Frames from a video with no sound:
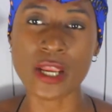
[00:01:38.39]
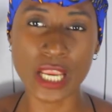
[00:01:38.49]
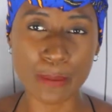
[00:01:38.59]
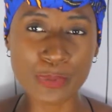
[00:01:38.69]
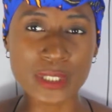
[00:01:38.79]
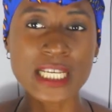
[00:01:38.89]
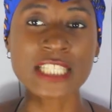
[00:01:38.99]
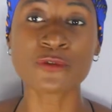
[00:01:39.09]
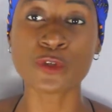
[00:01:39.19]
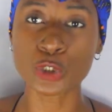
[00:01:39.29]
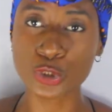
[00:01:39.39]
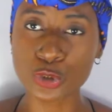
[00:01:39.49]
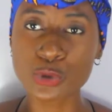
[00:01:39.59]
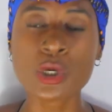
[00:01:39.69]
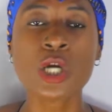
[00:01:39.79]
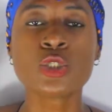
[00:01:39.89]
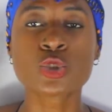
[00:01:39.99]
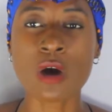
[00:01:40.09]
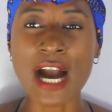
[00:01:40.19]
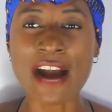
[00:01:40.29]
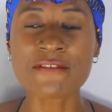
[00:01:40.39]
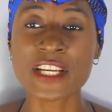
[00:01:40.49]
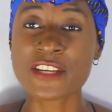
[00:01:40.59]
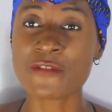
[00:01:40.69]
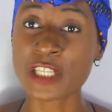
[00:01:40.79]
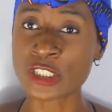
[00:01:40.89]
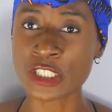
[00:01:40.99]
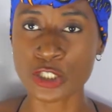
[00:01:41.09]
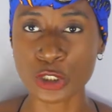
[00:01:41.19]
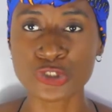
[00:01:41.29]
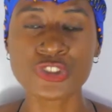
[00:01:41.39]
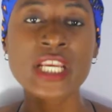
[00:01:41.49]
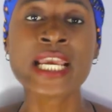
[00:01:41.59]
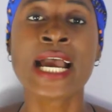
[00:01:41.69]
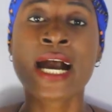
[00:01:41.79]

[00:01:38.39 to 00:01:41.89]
important for you to have in the fashion industry,